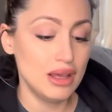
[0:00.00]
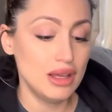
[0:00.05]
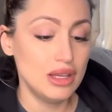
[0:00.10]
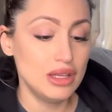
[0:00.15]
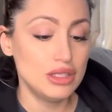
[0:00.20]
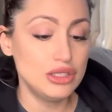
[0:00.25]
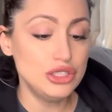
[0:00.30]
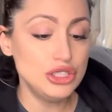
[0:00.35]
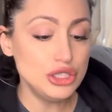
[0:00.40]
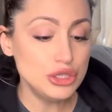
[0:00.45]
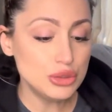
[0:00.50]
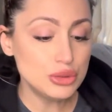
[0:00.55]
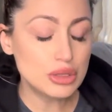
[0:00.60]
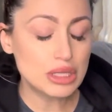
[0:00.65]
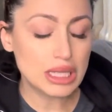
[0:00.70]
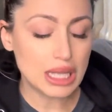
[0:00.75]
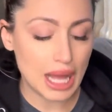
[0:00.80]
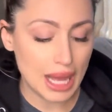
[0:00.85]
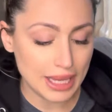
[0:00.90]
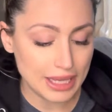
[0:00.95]
new
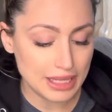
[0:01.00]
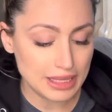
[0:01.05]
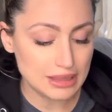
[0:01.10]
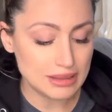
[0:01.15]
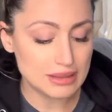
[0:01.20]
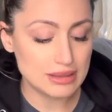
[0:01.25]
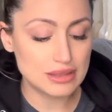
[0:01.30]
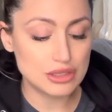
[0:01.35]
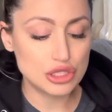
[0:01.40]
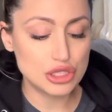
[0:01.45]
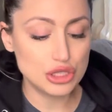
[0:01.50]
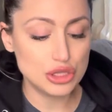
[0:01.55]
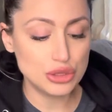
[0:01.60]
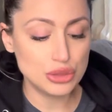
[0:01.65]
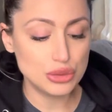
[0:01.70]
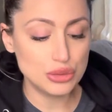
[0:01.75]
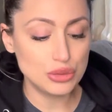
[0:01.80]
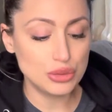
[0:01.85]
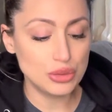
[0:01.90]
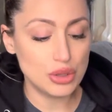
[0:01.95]
clients
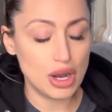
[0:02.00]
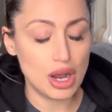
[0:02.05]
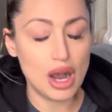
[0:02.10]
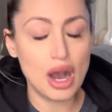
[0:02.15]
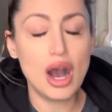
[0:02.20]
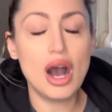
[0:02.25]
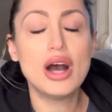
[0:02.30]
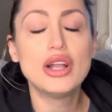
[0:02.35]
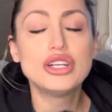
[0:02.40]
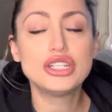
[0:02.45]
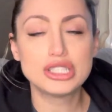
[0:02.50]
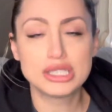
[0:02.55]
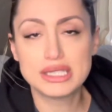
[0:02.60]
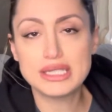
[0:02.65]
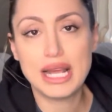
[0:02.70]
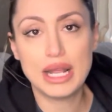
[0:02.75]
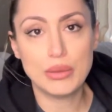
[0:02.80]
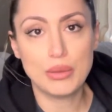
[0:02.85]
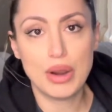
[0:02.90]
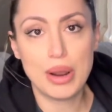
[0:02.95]
to
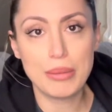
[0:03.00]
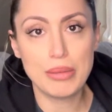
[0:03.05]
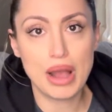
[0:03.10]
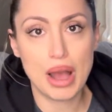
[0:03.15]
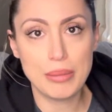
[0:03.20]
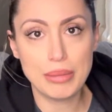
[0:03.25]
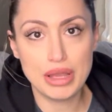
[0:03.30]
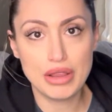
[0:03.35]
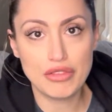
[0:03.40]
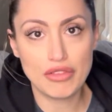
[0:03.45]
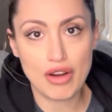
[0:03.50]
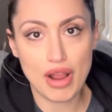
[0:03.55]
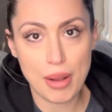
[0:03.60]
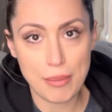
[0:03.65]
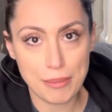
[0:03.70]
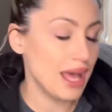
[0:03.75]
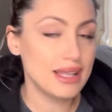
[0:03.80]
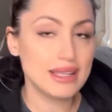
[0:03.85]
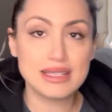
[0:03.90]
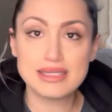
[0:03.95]
understand where I'm coming from.
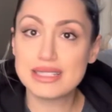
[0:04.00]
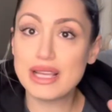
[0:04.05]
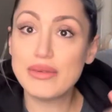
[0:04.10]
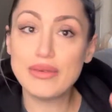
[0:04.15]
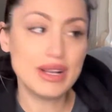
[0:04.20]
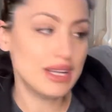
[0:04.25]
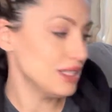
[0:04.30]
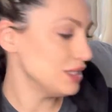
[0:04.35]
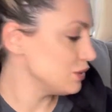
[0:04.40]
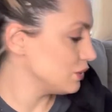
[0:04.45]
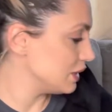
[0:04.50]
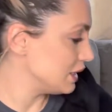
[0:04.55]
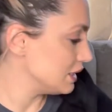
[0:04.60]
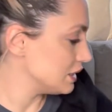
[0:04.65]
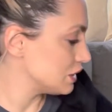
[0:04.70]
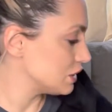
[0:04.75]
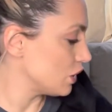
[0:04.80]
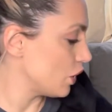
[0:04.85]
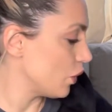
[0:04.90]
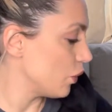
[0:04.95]
And let's get right into it.
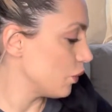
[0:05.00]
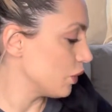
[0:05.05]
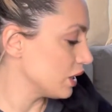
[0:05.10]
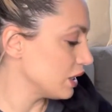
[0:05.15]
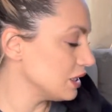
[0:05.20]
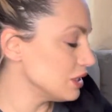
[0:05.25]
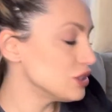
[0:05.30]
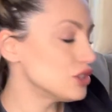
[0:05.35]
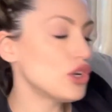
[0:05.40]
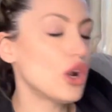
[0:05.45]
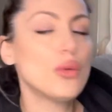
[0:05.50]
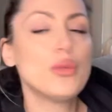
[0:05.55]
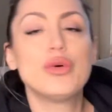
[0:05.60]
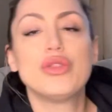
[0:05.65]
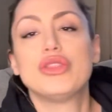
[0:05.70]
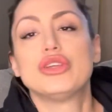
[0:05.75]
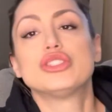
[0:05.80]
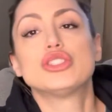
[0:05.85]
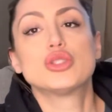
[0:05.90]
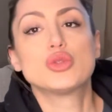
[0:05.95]
So we're gonna start with
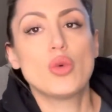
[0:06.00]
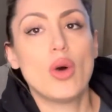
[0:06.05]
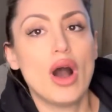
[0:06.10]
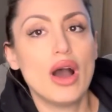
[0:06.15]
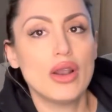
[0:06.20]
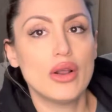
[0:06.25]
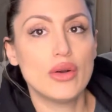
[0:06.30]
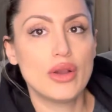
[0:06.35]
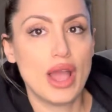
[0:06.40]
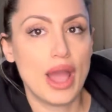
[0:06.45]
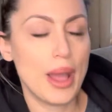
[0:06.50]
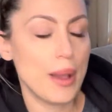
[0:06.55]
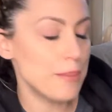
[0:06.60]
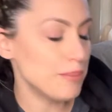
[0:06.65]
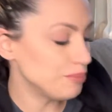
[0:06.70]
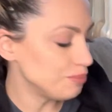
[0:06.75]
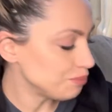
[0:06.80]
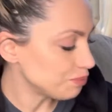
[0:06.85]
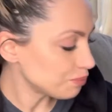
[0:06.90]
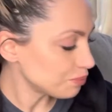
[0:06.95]
the squat, okay?
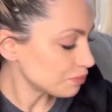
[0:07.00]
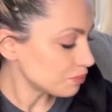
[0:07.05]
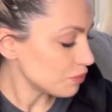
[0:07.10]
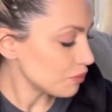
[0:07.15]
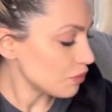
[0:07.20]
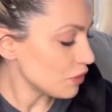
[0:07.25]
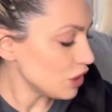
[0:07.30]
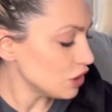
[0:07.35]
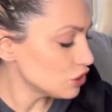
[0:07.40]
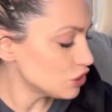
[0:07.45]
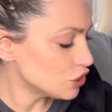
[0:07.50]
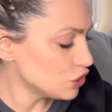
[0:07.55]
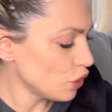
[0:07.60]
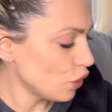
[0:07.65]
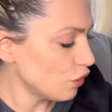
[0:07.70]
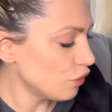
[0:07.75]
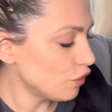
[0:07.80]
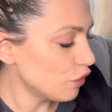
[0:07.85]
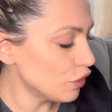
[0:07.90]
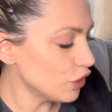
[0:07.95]
So
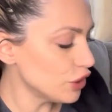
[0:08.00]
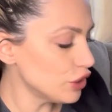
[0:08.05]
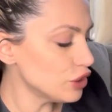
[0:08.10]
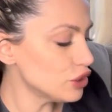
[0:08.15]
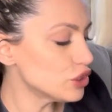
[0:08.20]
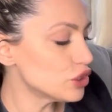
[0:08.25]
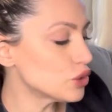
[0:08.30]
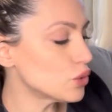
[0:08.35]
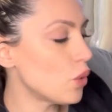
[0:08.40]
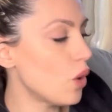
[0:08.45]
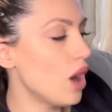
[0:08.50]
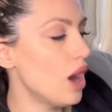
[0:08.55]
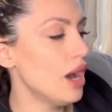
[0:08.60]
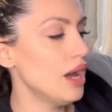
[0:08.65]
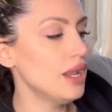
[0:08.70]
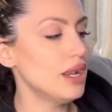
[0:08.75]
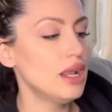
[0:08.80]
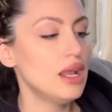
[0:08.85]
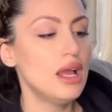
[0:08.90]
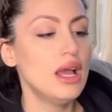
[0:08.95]
for your squat,